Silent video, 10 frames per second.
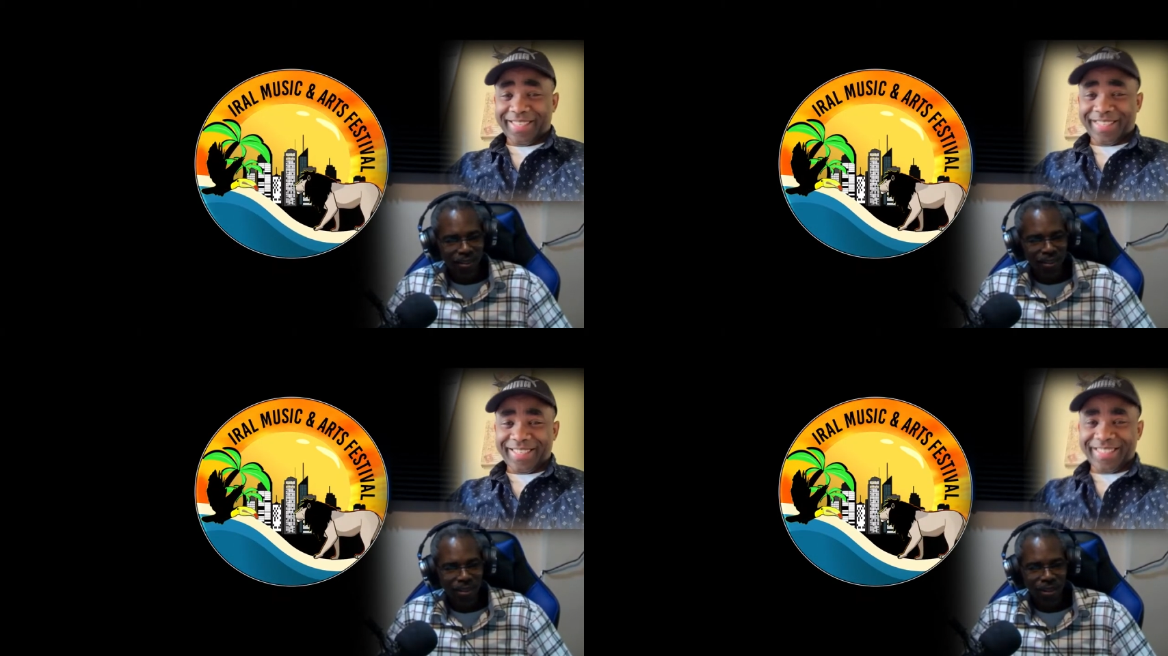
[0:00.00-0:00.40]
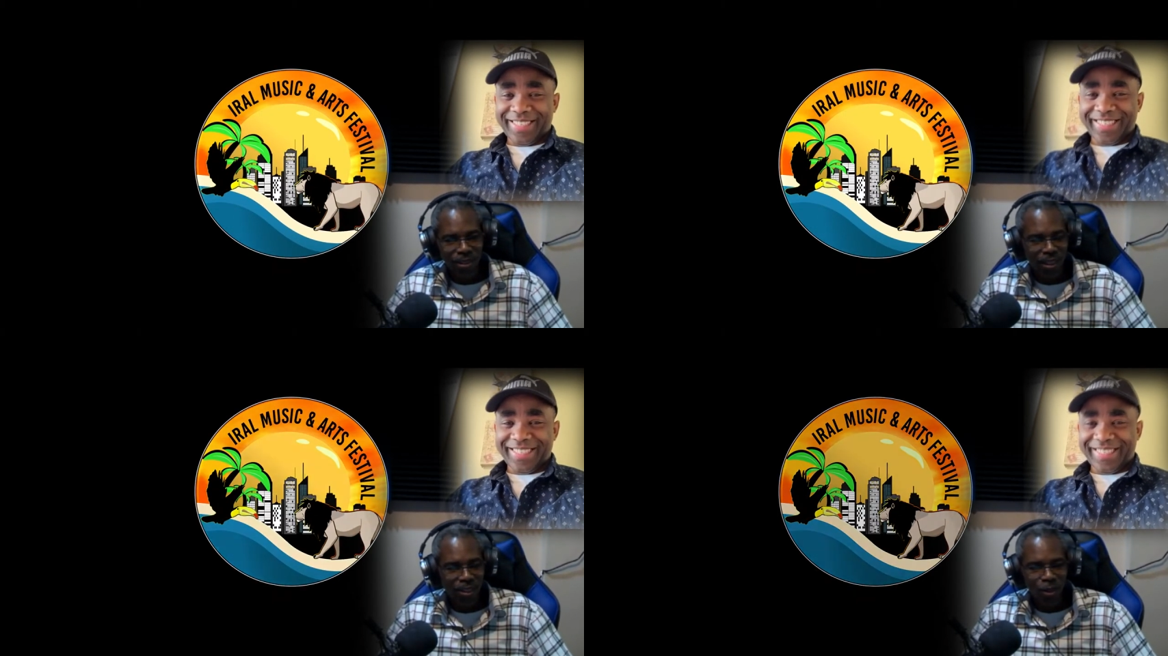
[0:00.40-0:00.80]
Speaker 1: you're
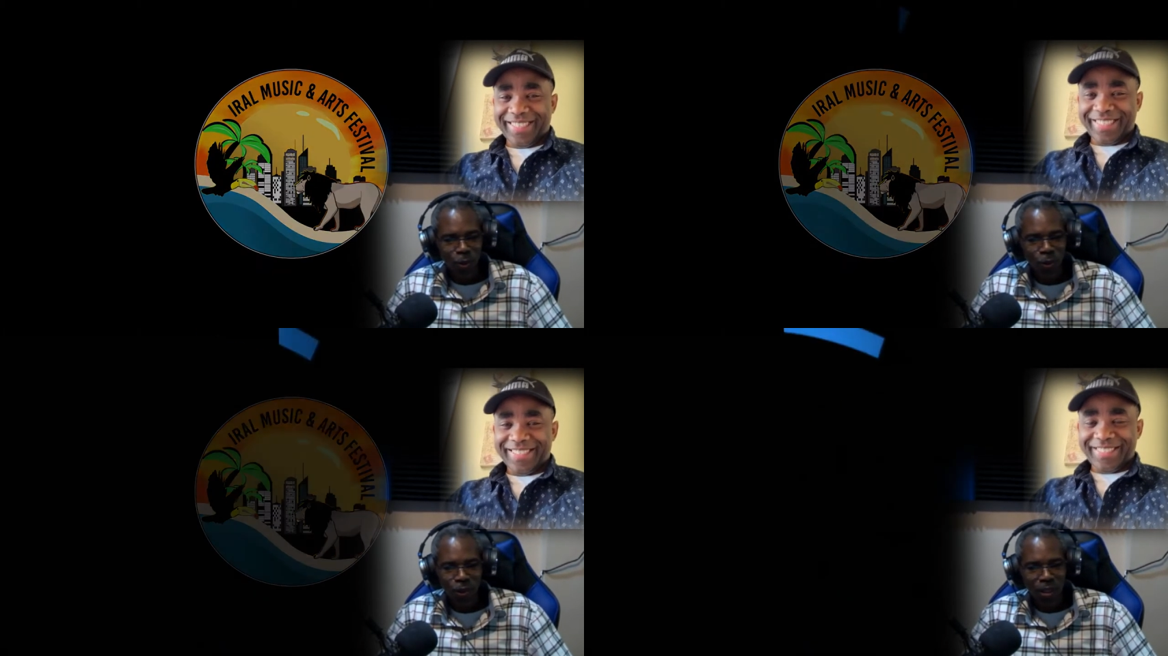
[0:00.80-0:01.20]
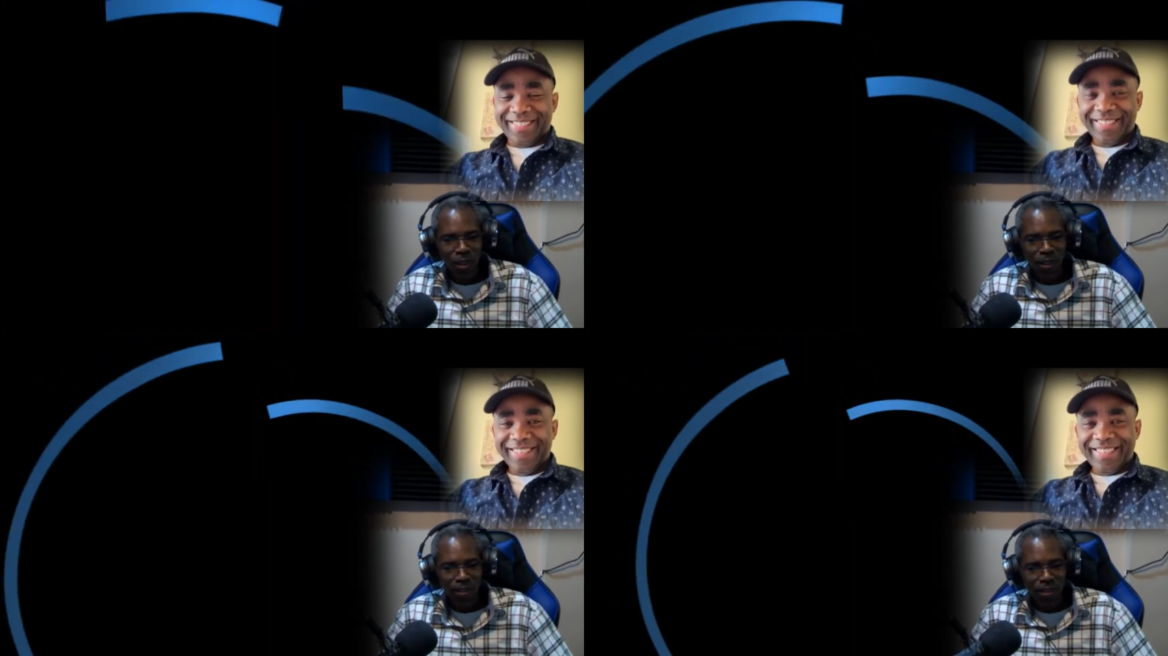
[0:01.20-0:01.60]
gonna get the
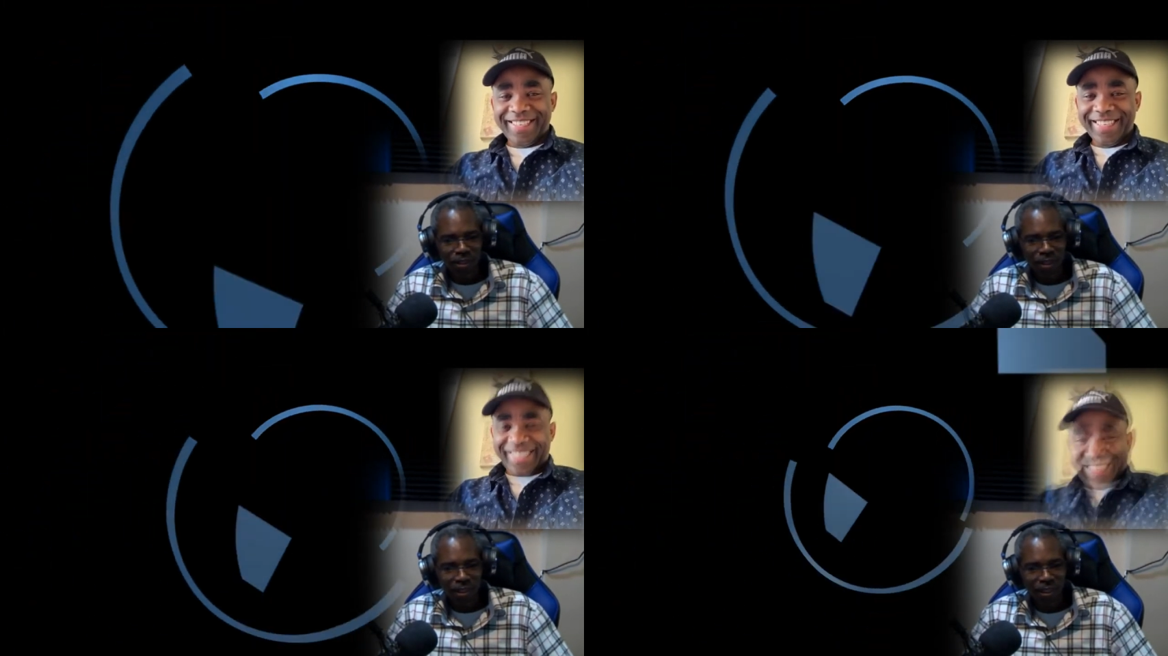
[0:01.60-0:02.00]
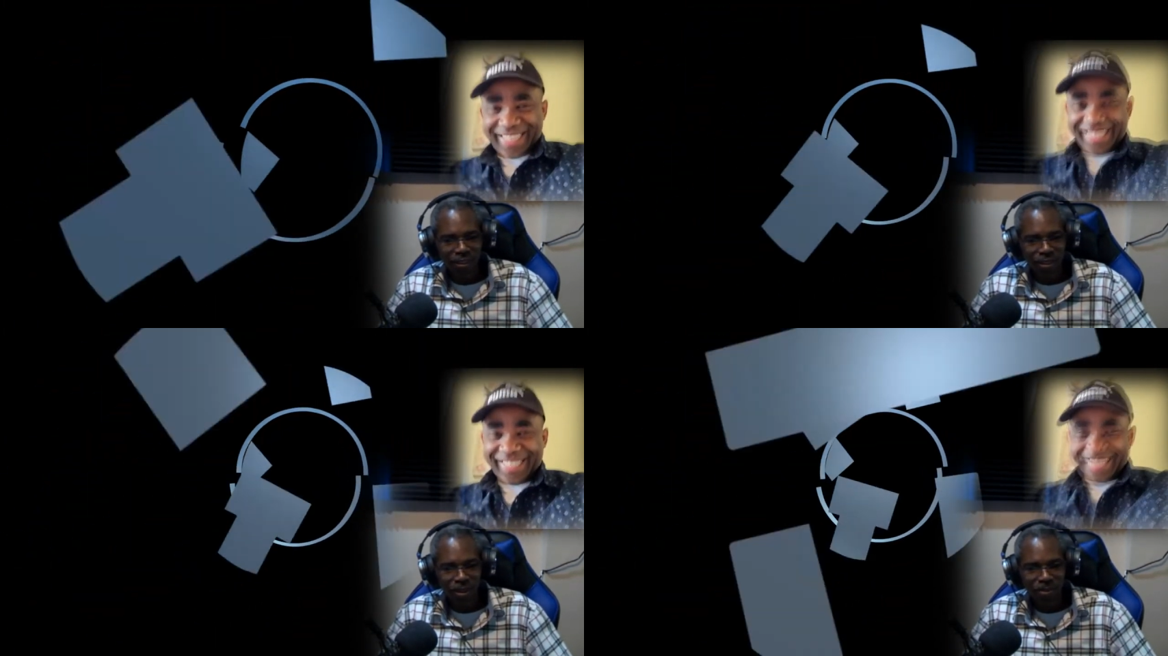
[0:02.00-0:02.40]
ruler, you're gonna
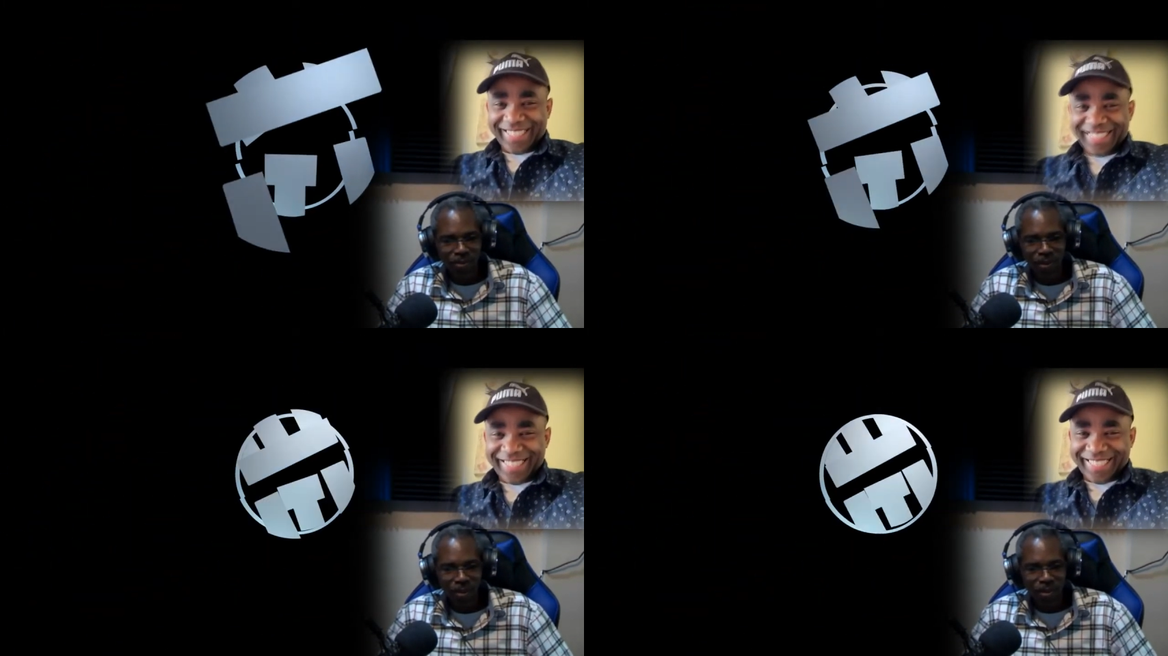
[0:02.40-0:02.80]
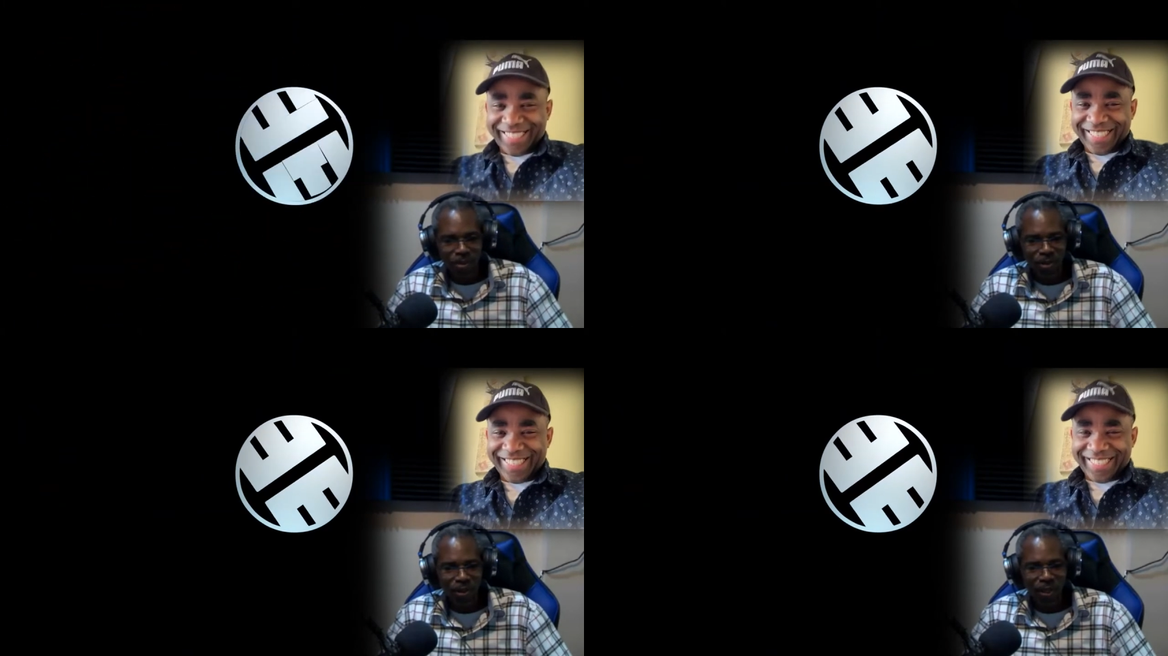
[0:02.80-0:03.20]
get something
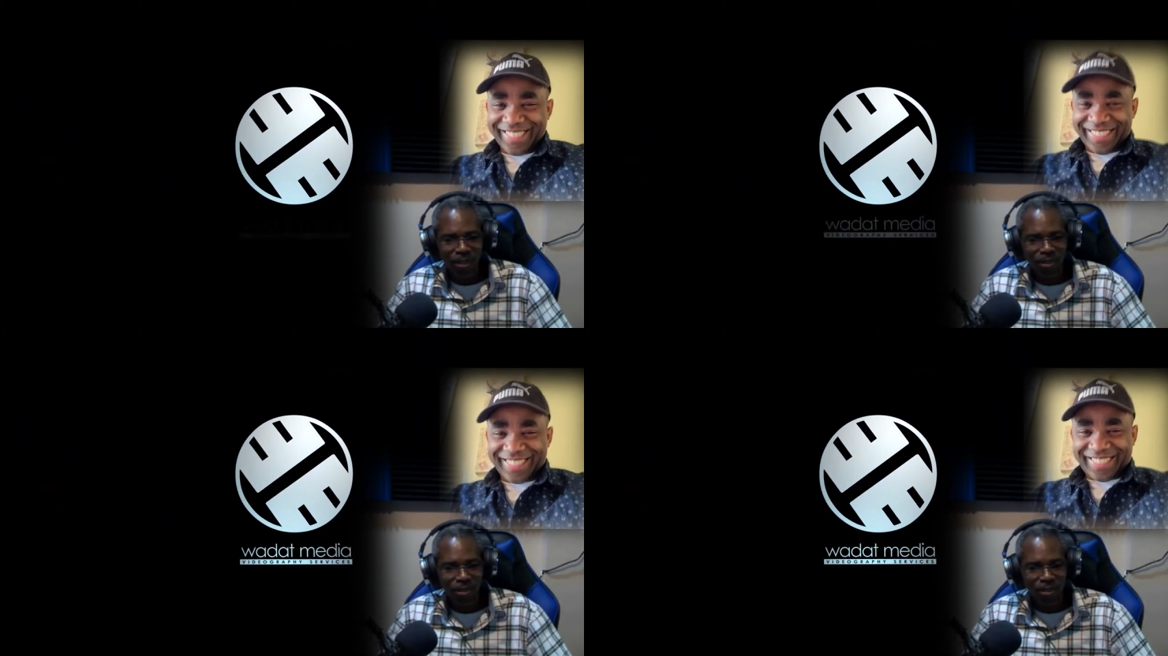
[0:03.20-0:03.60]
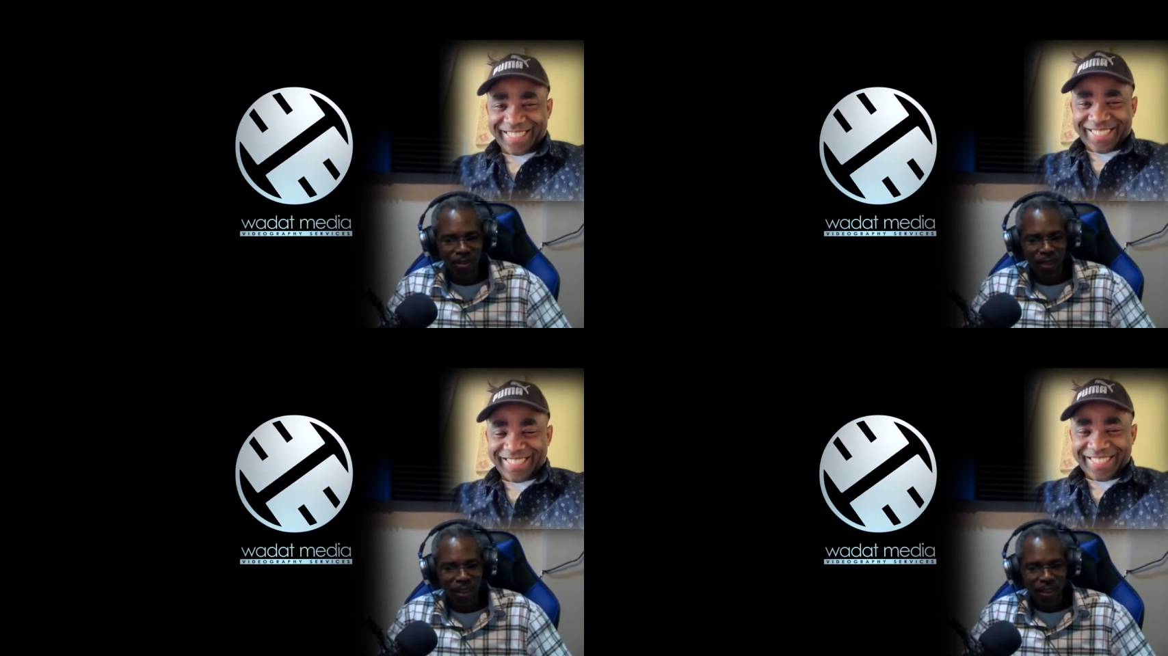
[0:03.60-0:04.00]
coming towards you, you
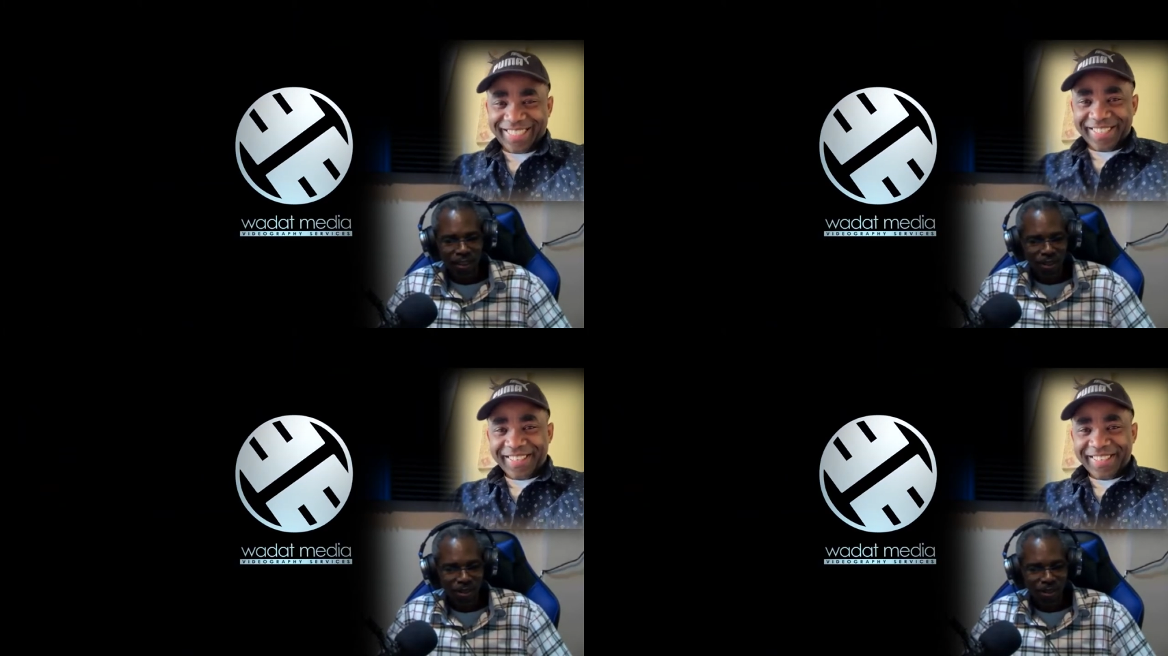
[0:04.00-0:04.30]
know. So